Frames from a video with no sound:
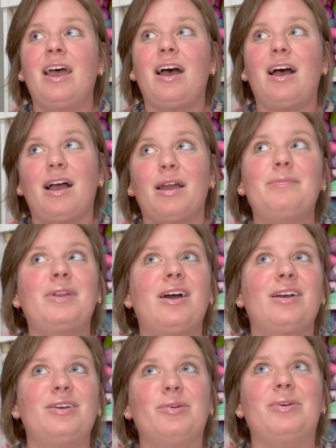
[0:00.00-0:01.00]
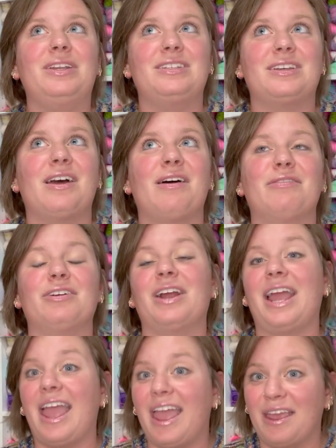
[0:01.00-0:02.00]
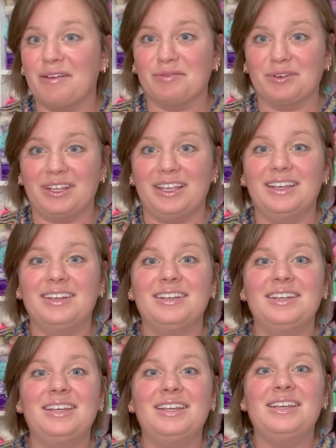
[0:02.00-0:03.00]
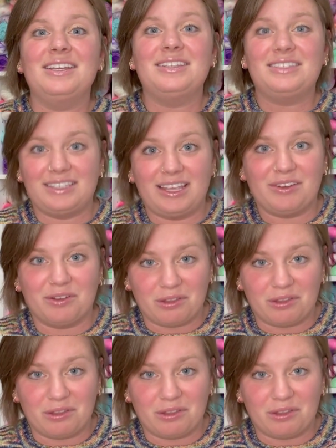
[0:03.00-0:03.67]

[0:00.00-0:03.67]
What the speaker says: I'm not going to cover every single